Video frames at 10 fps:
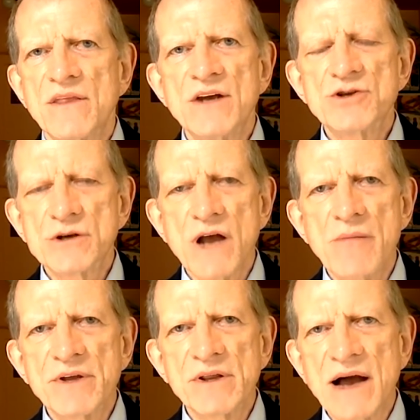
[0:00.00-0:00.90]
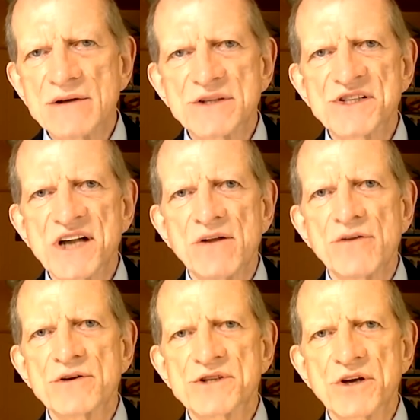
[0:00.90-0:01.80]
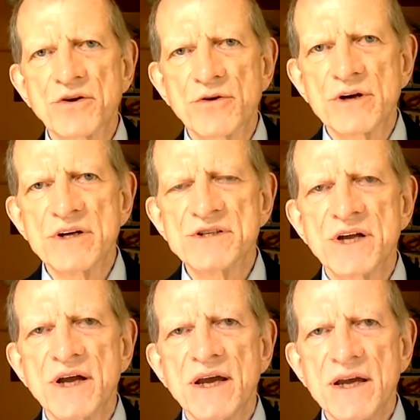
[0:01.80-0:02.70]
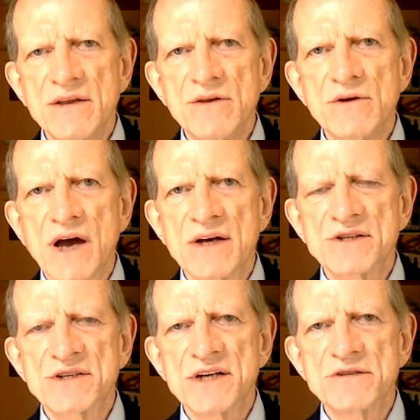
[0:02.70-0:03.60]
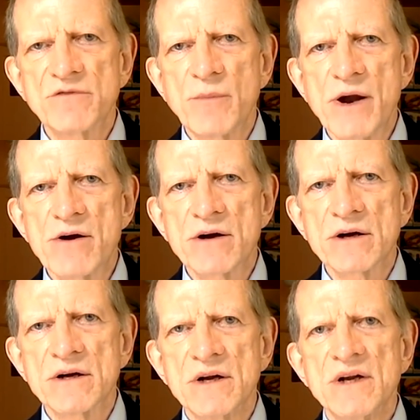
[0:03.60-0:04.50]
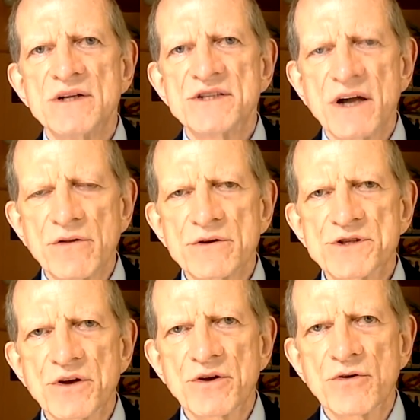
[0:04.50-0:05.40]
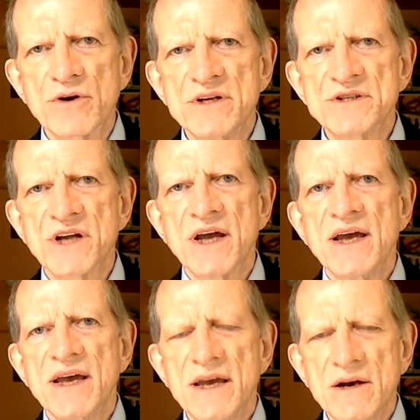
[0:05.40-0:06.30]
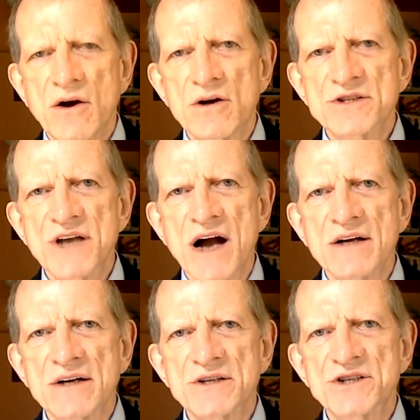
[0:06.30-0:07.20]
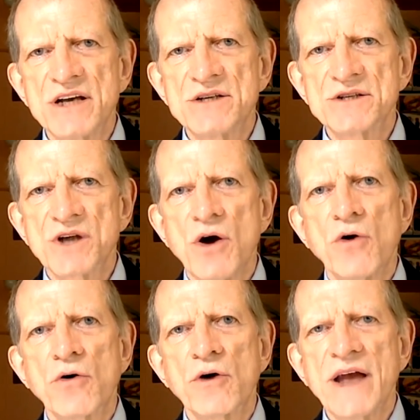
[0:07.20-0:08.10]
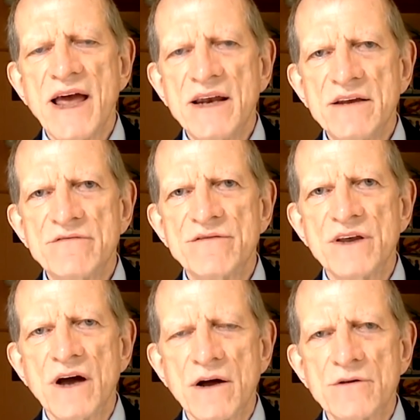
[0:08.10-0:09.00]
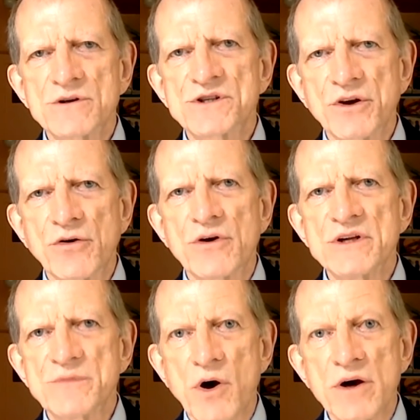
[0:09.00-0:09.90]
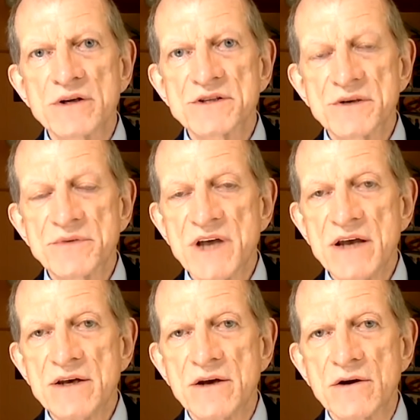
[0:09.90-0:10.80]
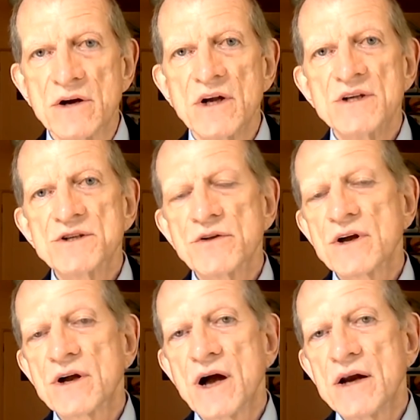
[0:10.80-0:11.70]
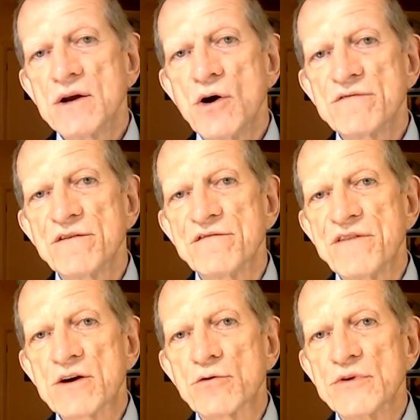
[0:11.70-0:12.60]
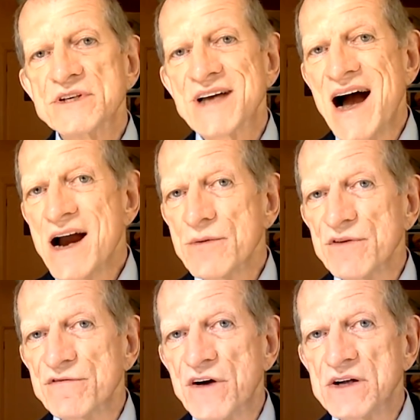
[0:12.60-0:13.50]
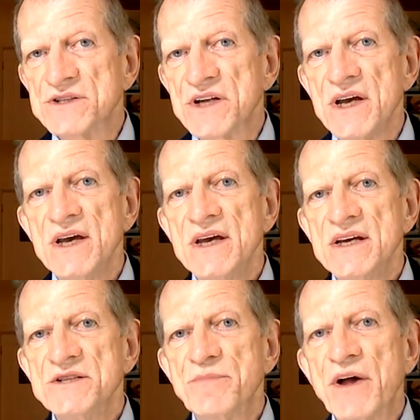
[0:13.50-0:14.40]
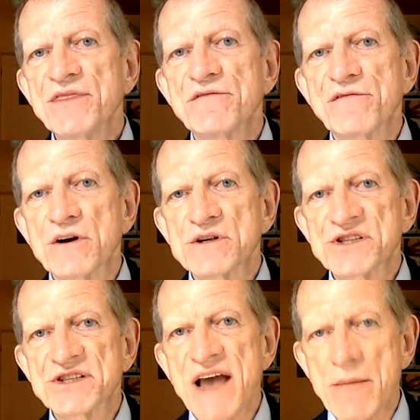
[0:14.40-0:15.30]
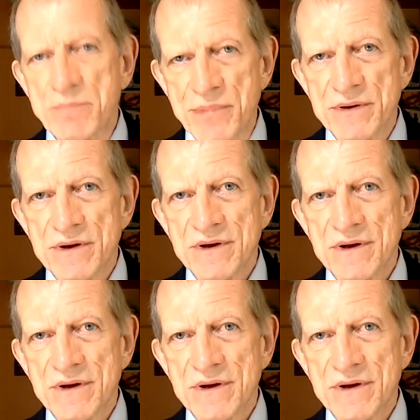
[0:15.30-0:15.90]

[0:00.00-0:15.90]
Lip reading: they should not be allowed to sell their securities in the United States of America, sell their securities in our stock exchanges, or in any of the other securities markets that obtain here. So the cutting off of federal retirement funds is but the first step.